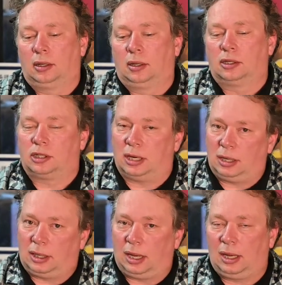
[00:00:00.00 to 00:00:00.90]

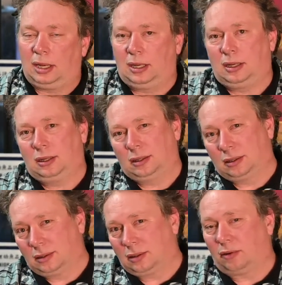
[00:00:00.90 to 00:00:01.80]
Sinking,
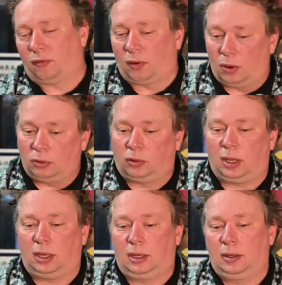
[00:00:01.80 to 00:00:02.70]

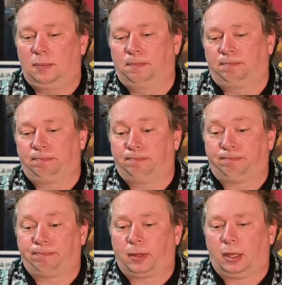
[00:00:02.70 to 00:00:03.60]
floating,
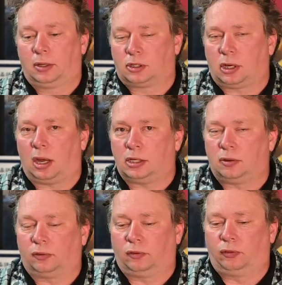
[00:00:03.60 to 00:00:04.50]
size
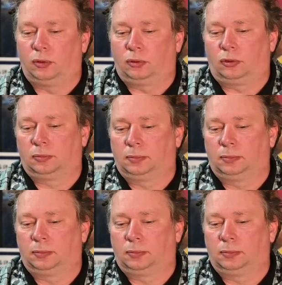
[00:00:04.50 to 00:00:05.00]
of the food.